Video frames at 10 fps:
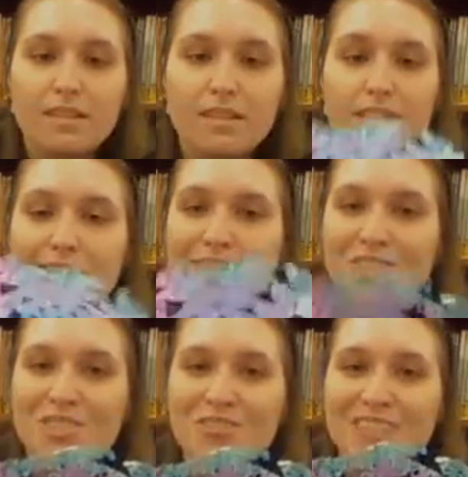It's your
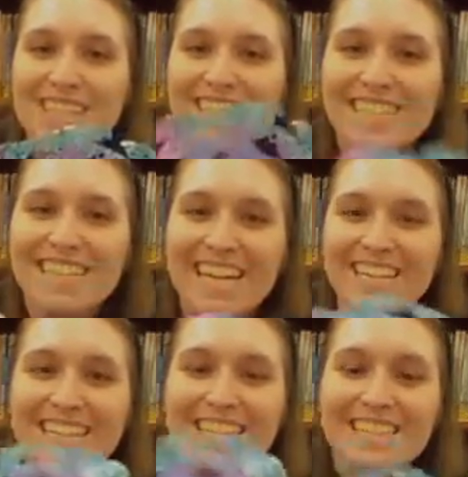snowflake, and
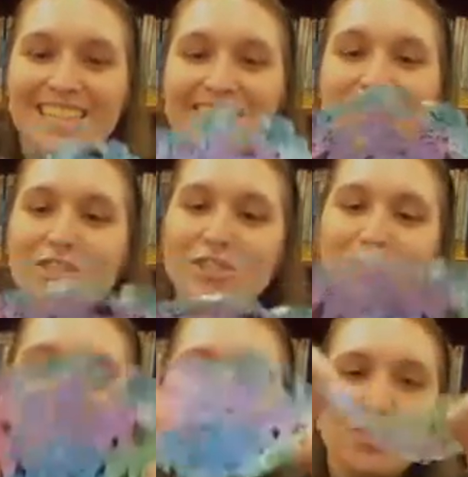like I said, no
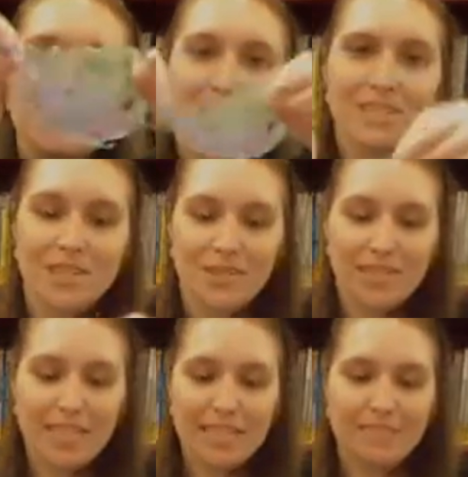two snowflakes are
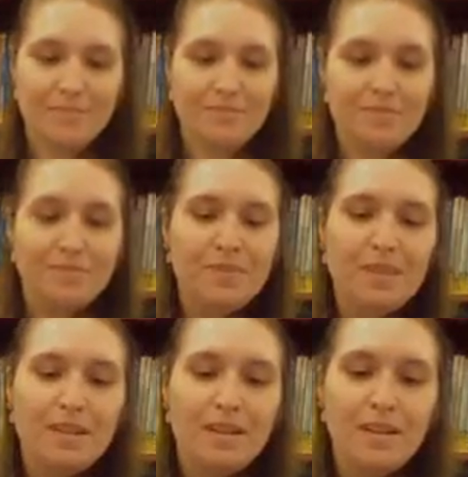alike.
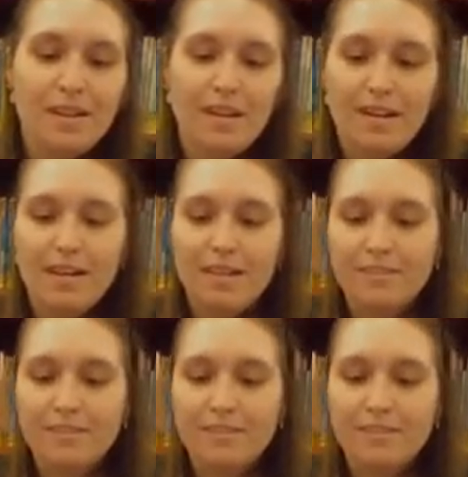The